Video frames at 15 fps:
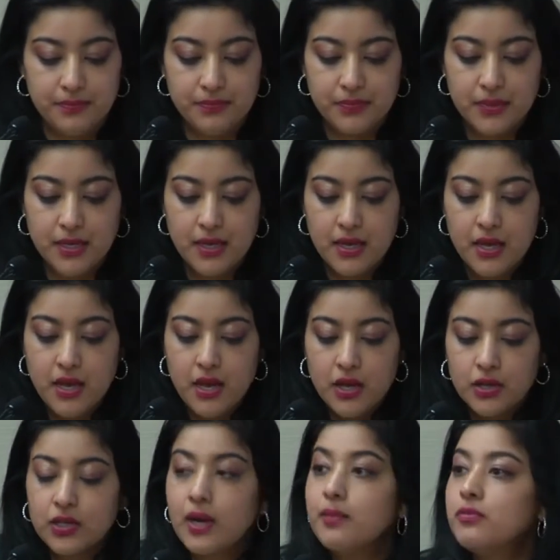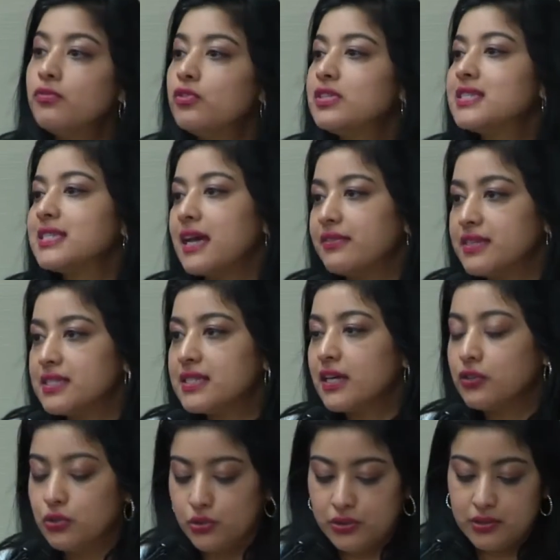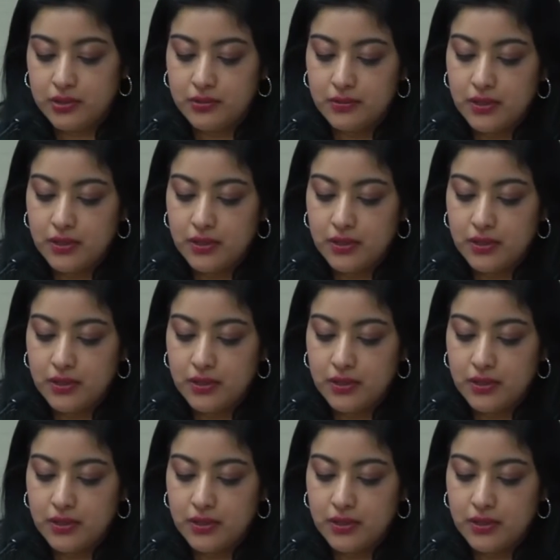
to be able to participate in all of this.